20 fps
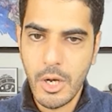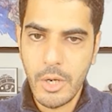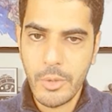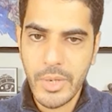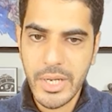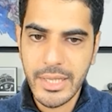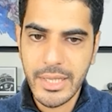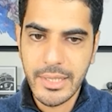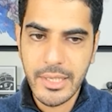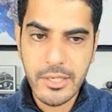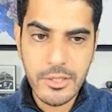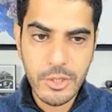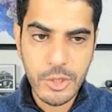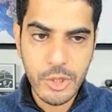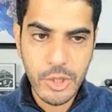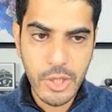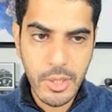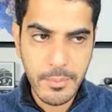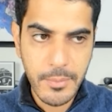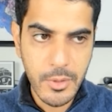All right, ladies and
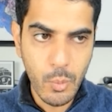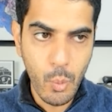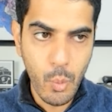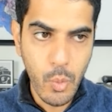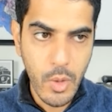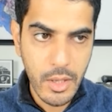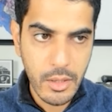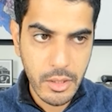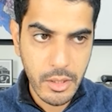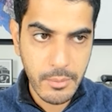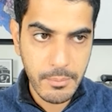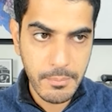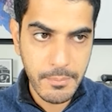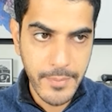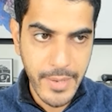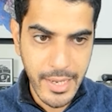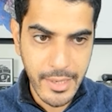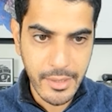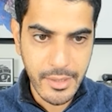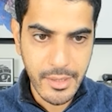gentlemen, welcome
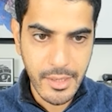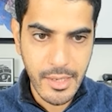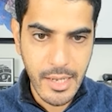back.